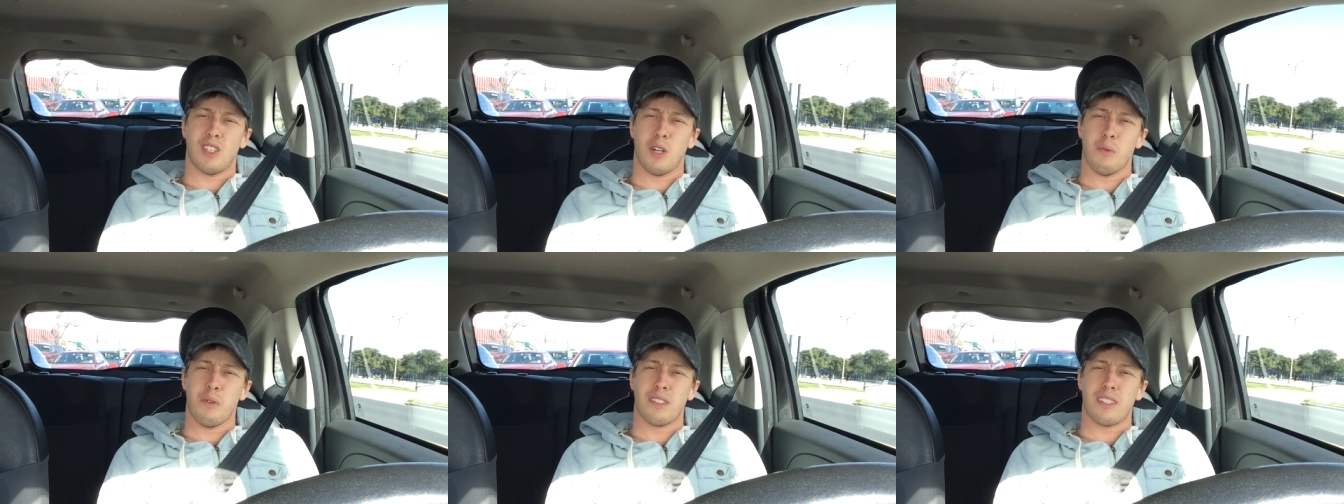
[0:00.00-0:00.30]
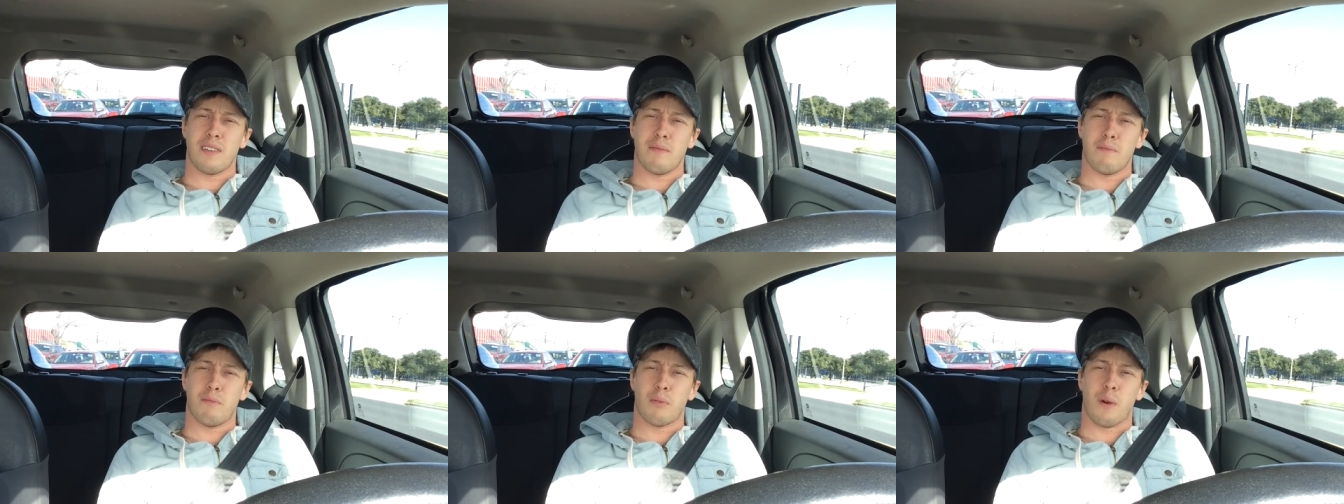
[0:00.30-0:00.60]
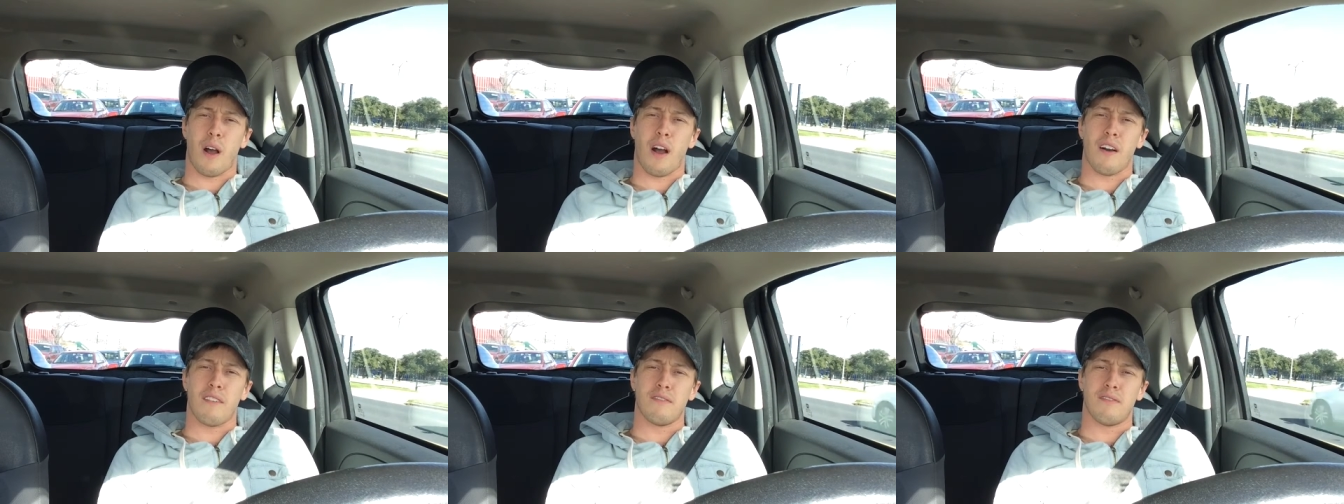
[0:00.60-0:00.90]
so is
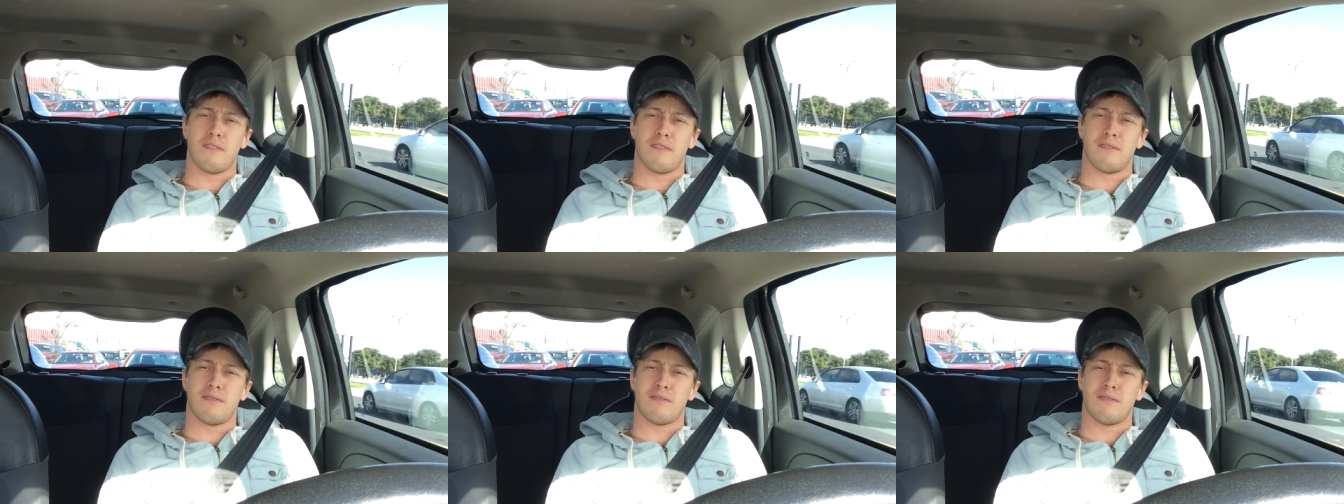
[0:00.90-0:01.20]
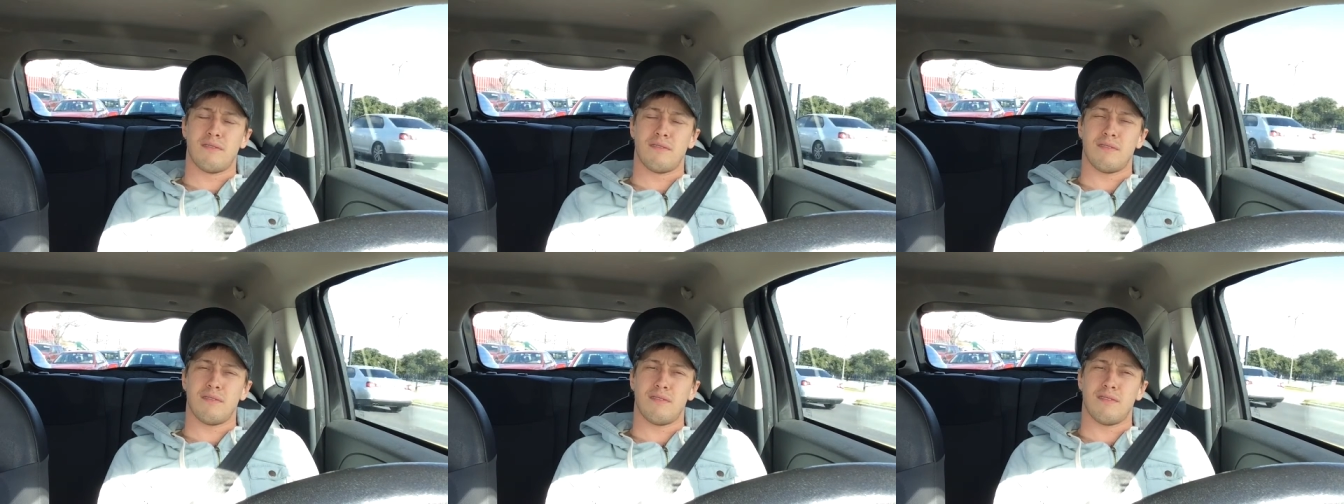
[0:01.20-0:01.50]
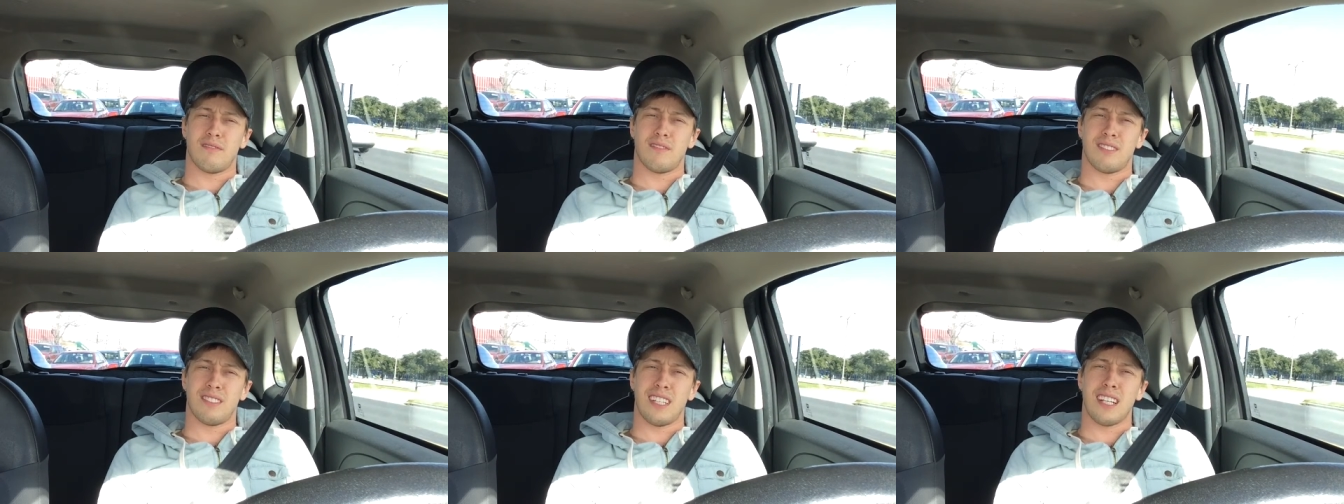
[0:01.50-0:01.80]
improv.
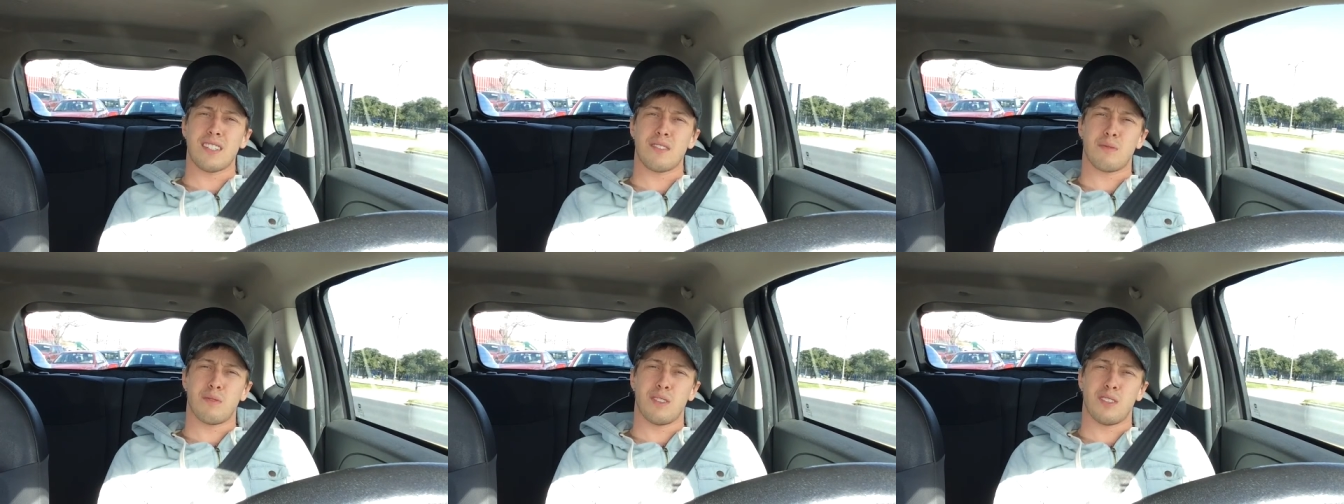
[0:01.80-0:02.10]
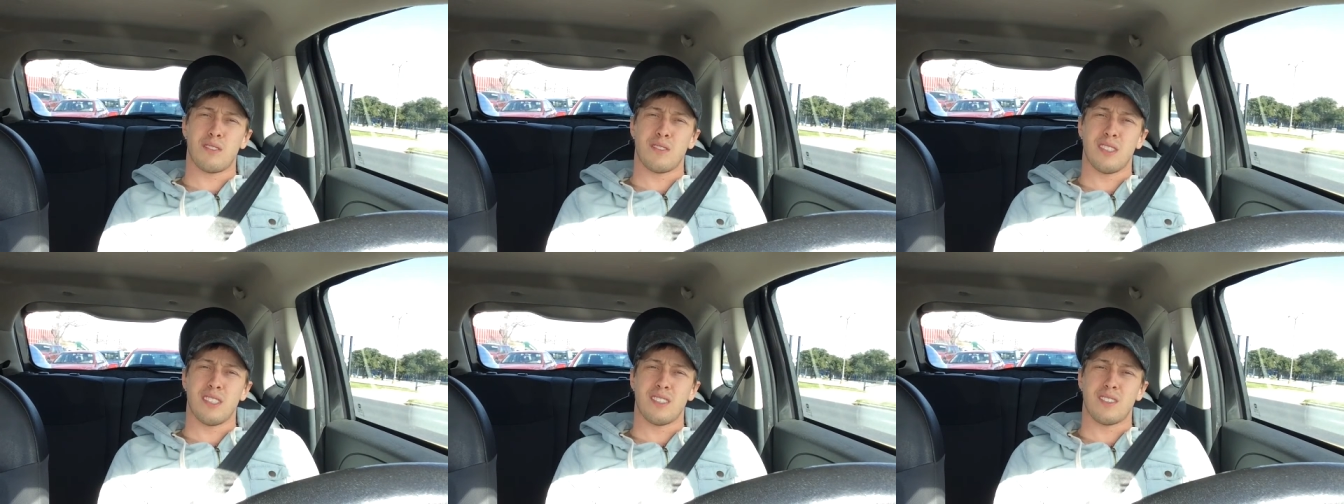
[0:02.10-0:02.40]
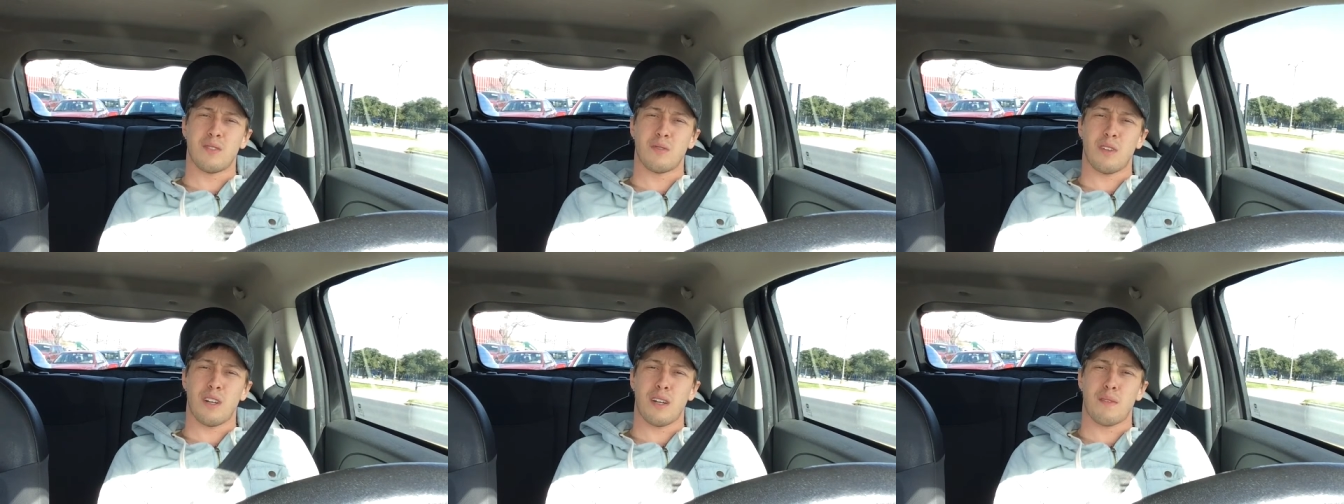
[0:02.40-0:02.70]
And that's one of the
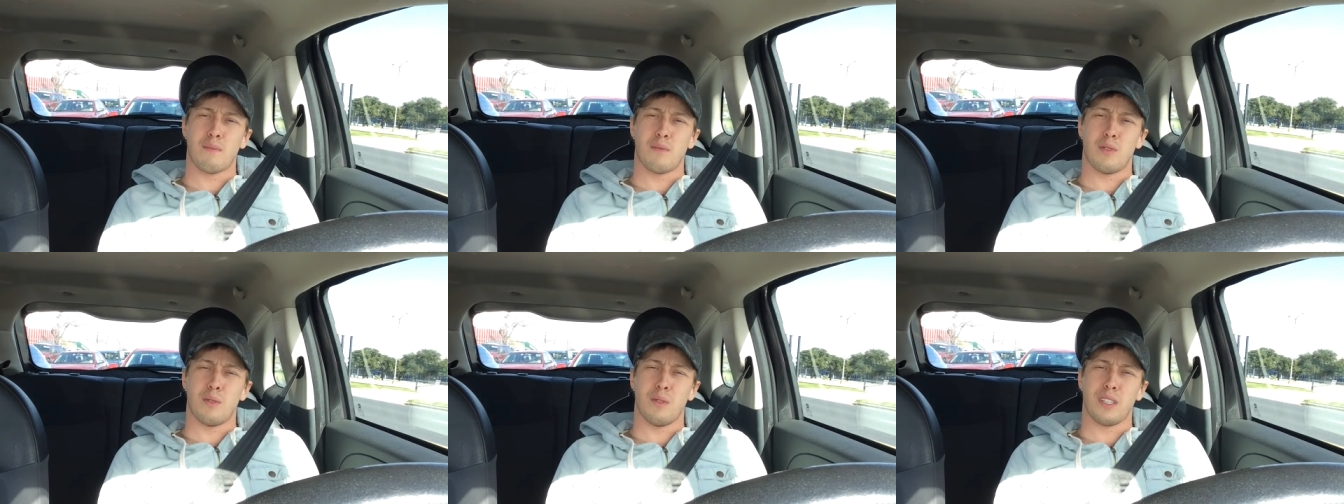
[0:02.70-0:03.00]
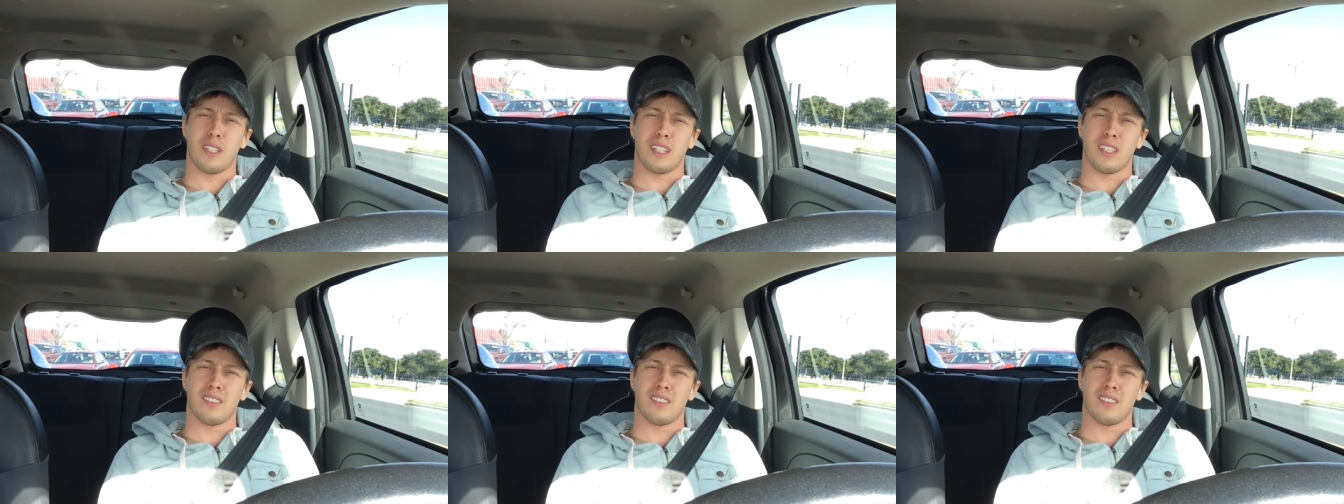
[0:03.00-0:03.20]
reasons why I'm doing